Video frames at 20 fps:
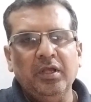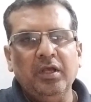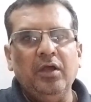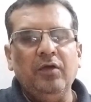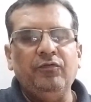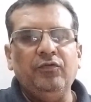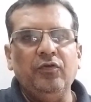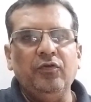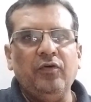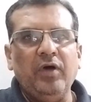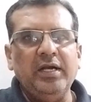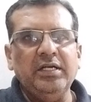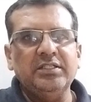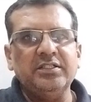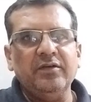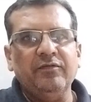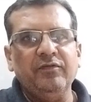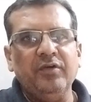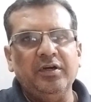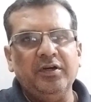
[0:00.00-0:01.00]
If you find
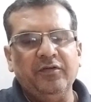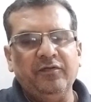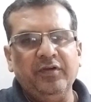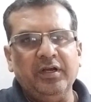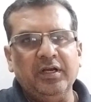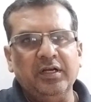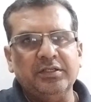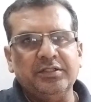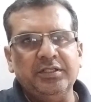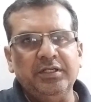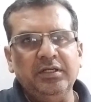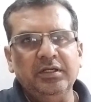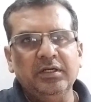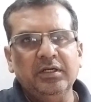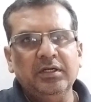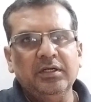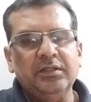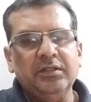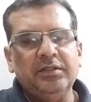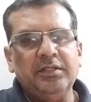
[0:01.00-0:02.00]
somewhere difficulty,
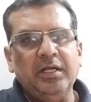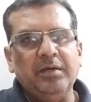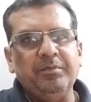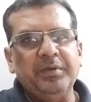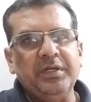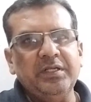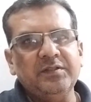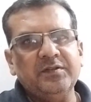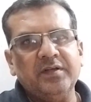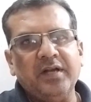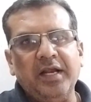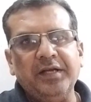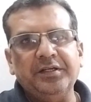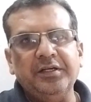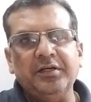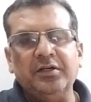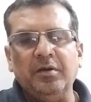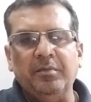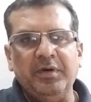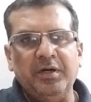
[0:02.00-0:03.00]
then please write
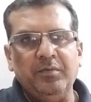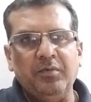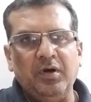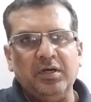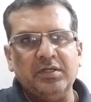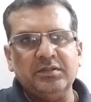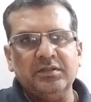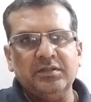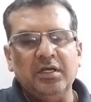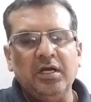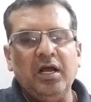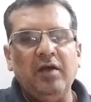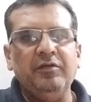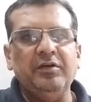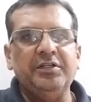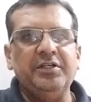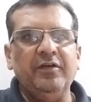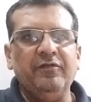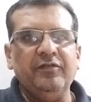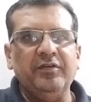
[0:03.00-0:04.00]
in comment box. I will
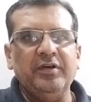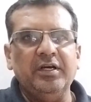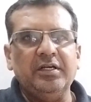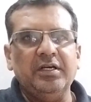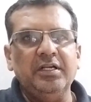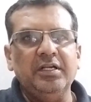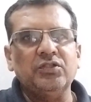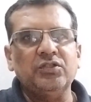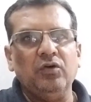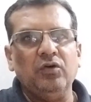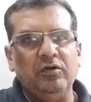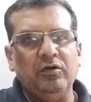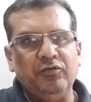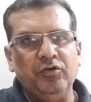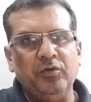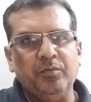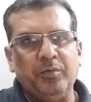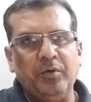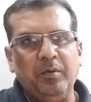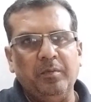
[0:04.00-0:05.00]
definitely solve
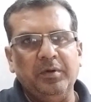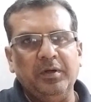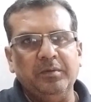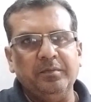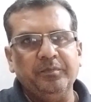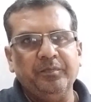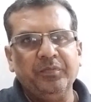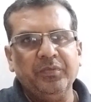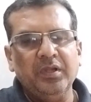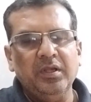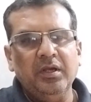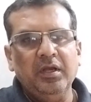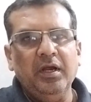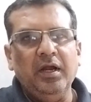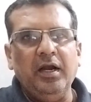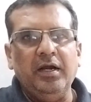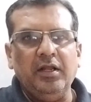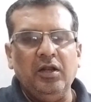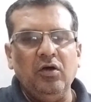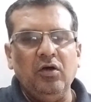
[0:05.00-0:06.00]
your problem.
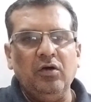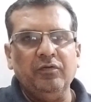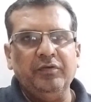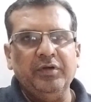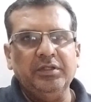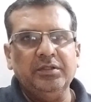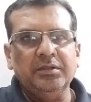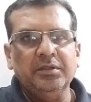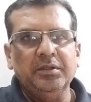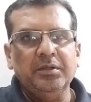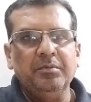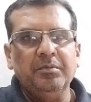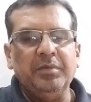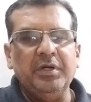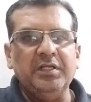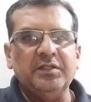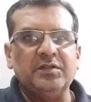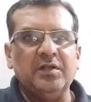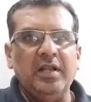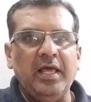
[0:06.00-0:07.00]
And along with,
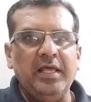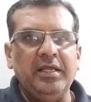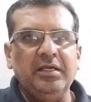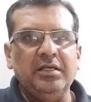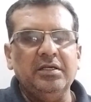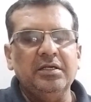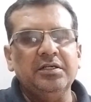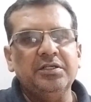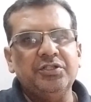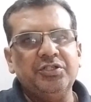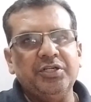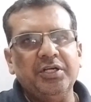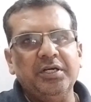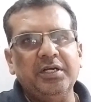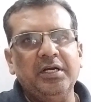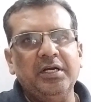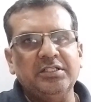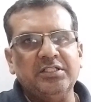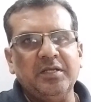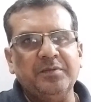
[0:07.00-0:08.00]
please like,
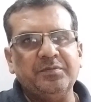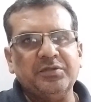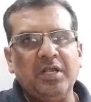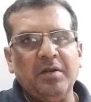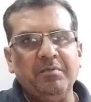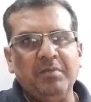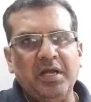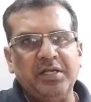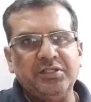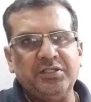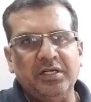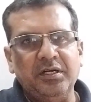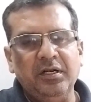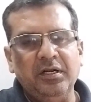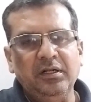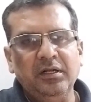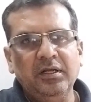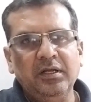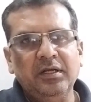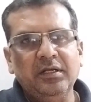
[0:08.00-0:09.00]
share and subscribe my
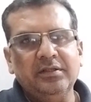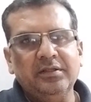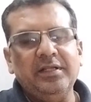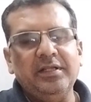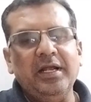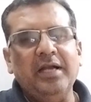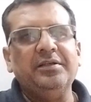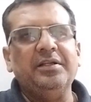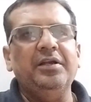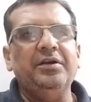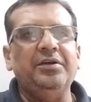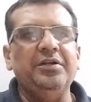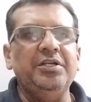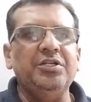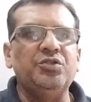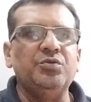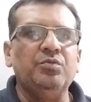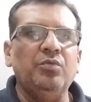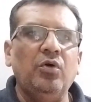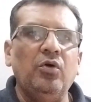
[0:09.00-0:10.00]
channel. That can
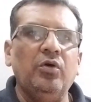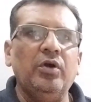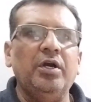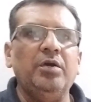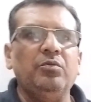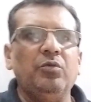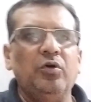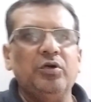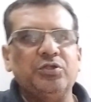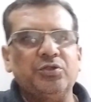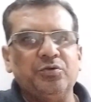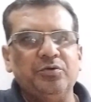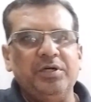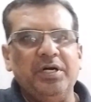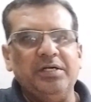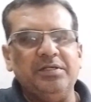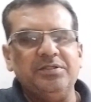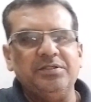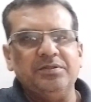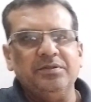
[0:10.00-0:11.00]
reach more and more
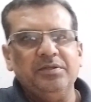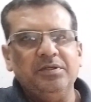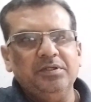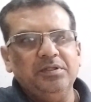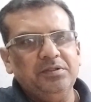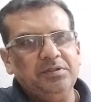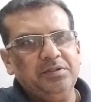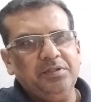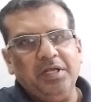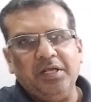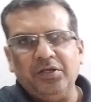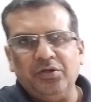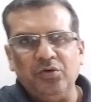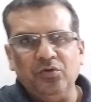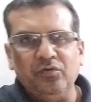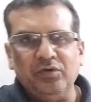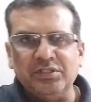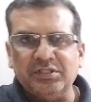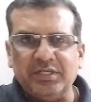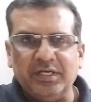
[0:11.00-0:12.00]
students. Thank you
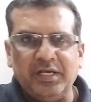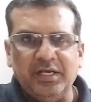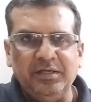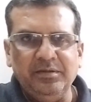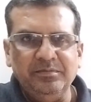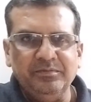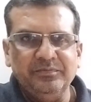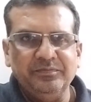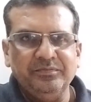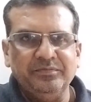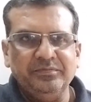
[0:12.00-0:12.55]
once again.